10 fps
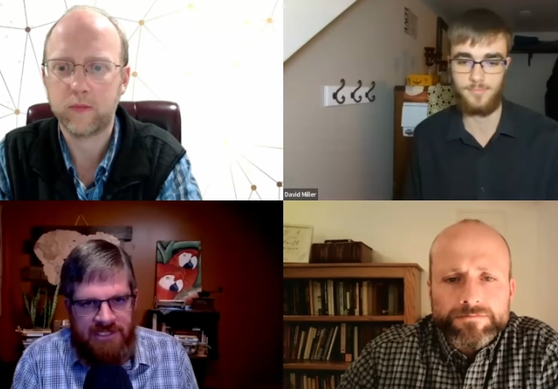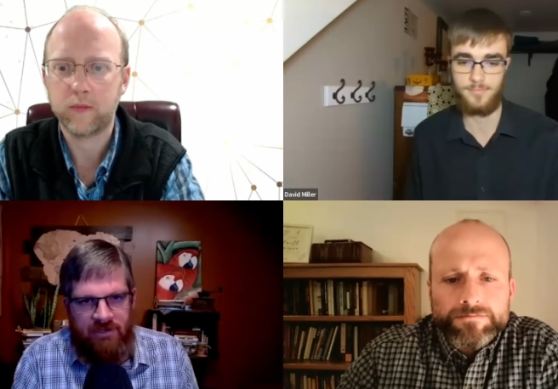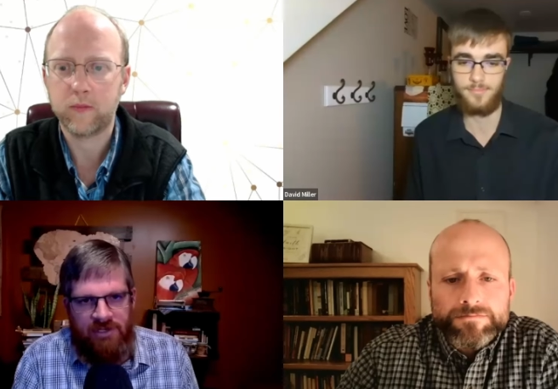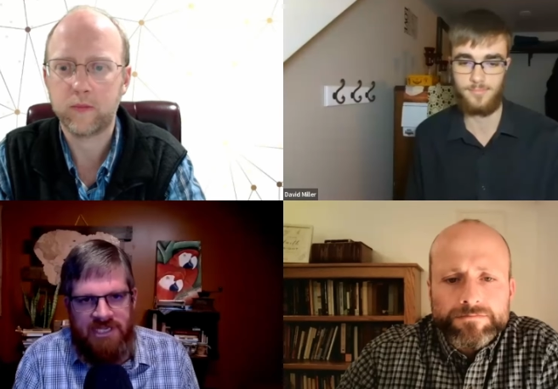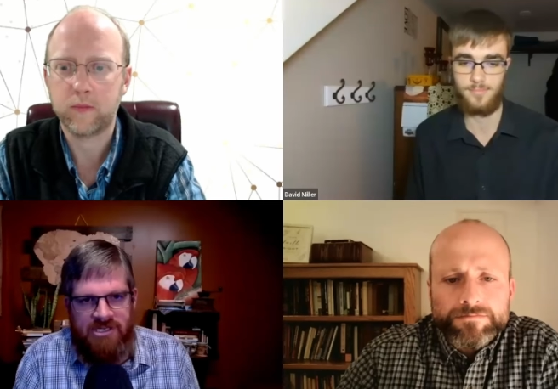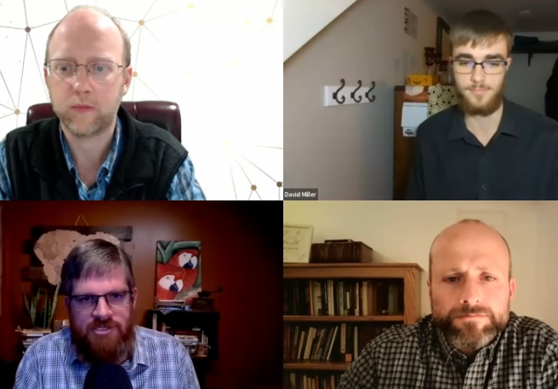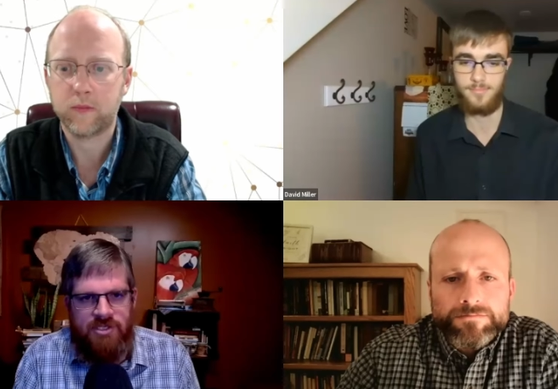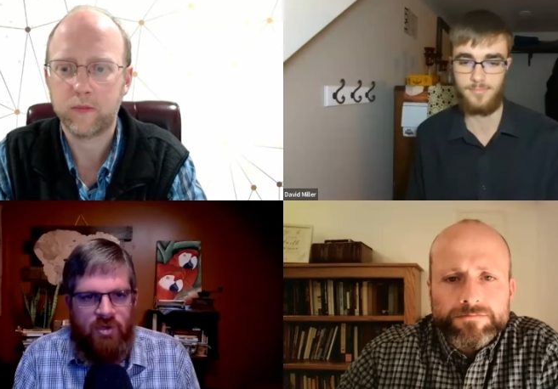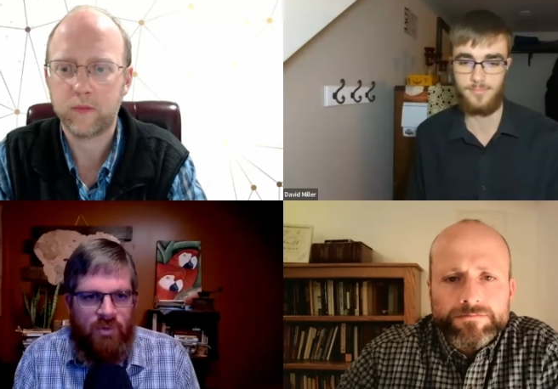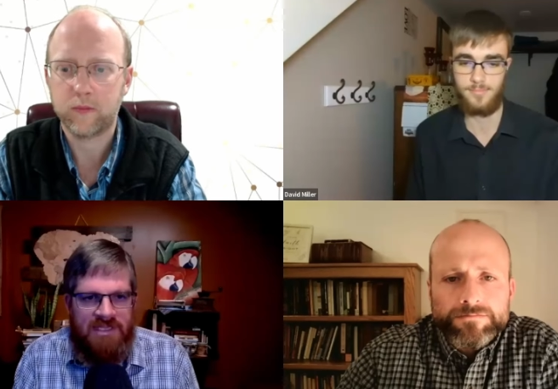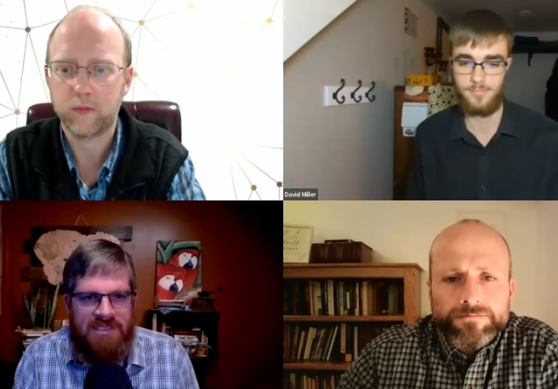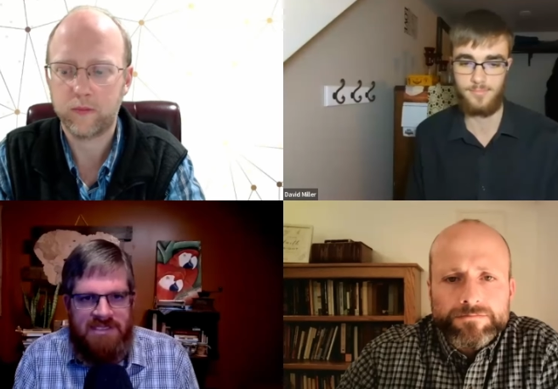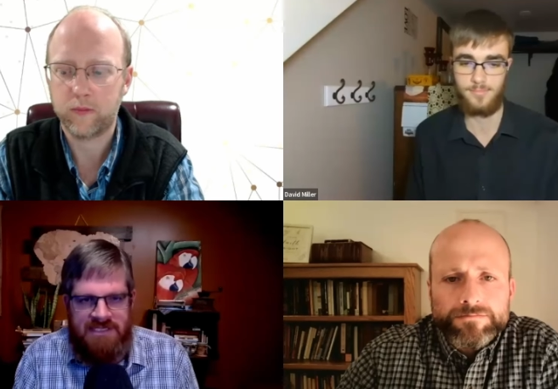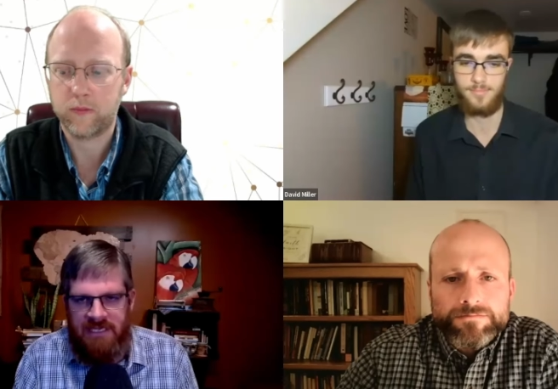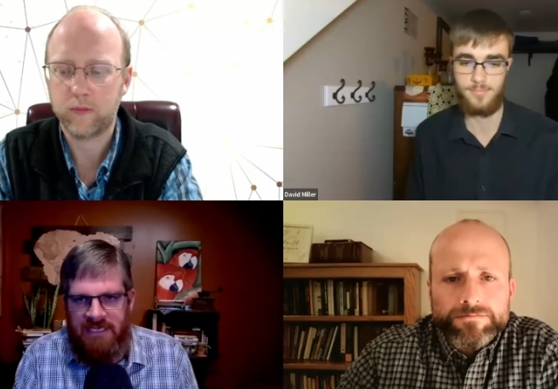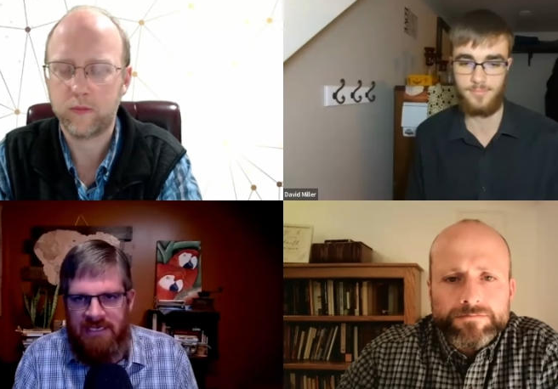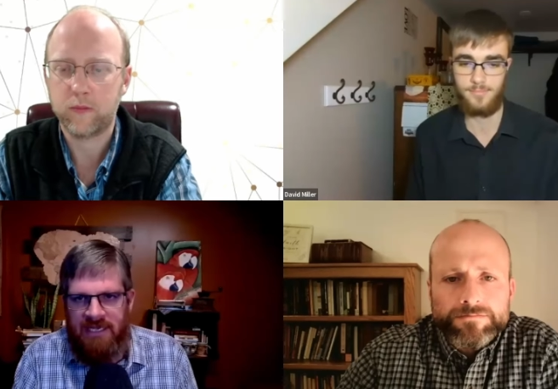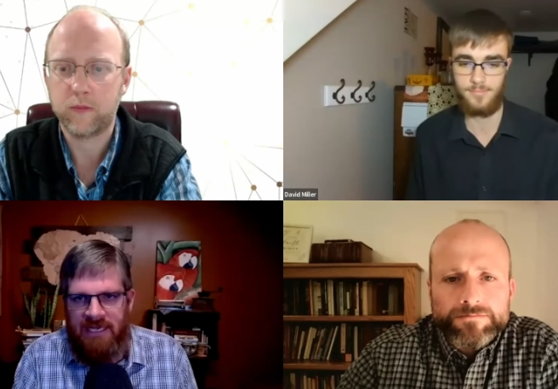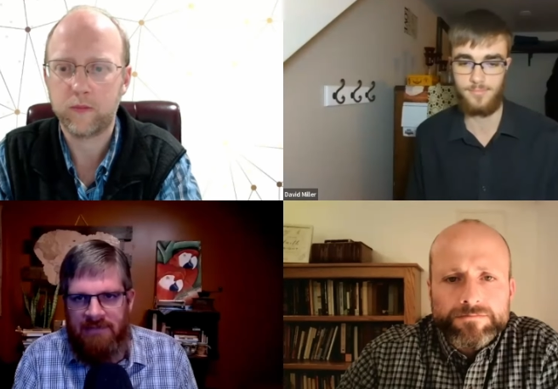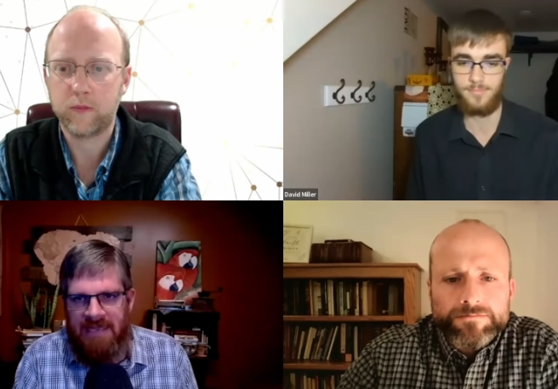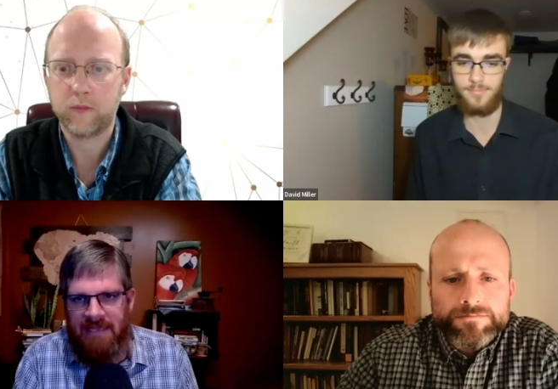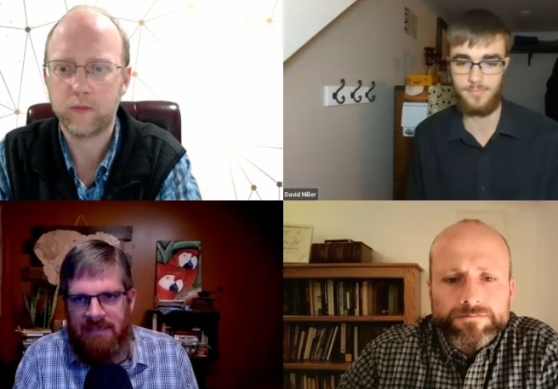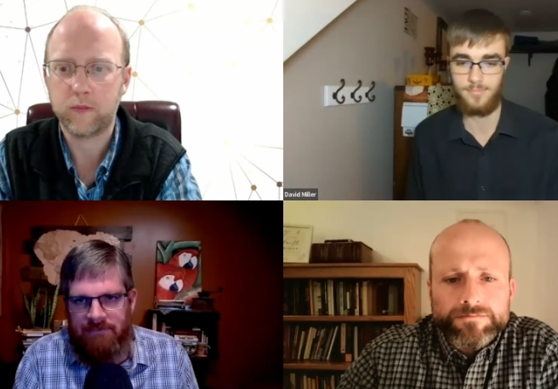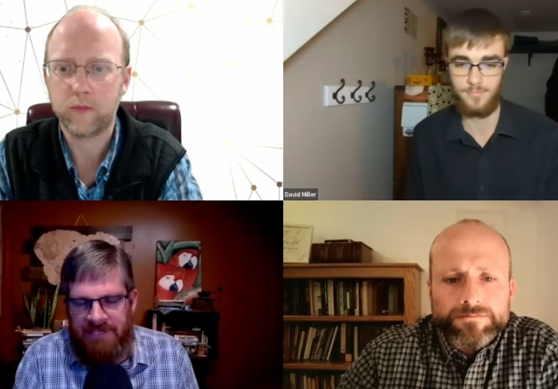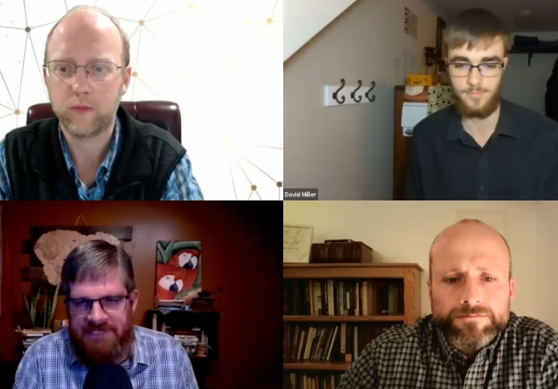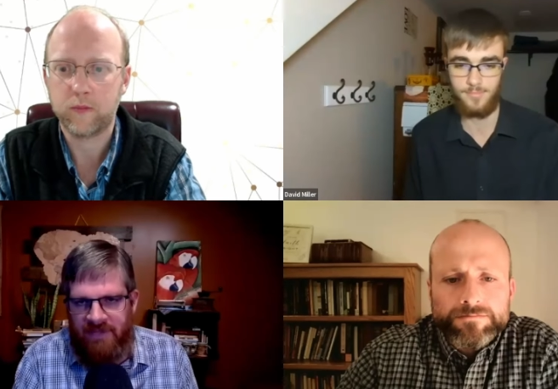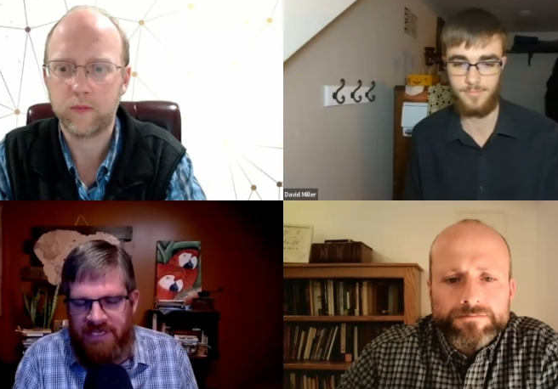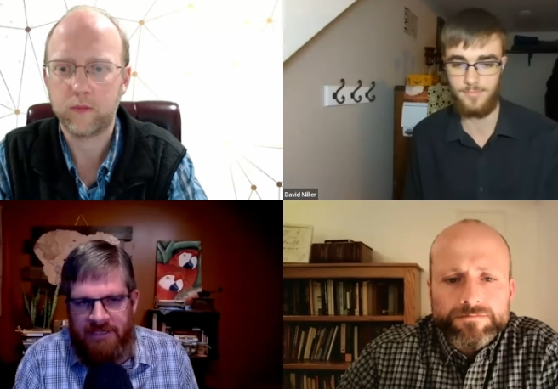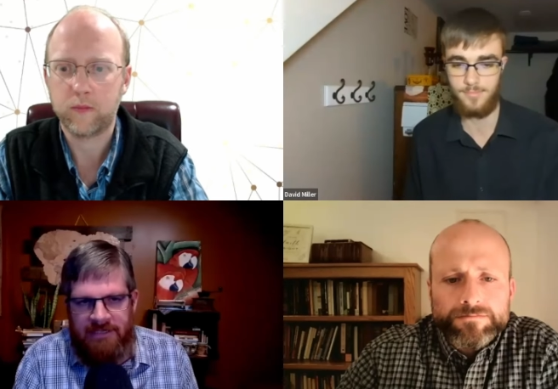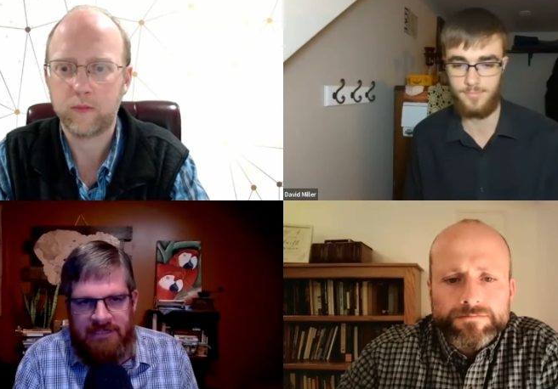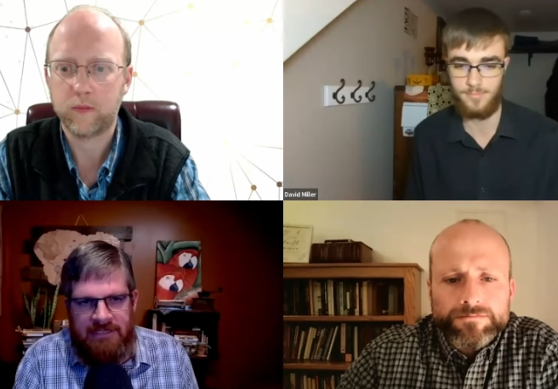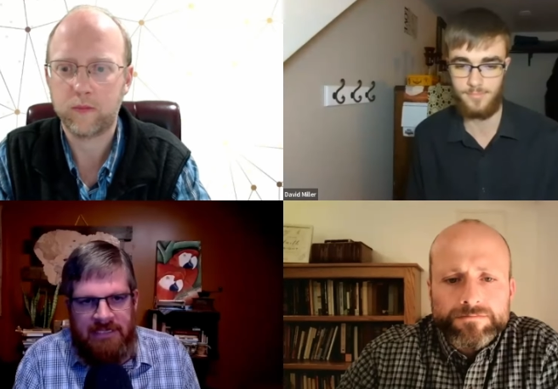Speaker 1: He's currently teaching school in in um, Pennsylvania.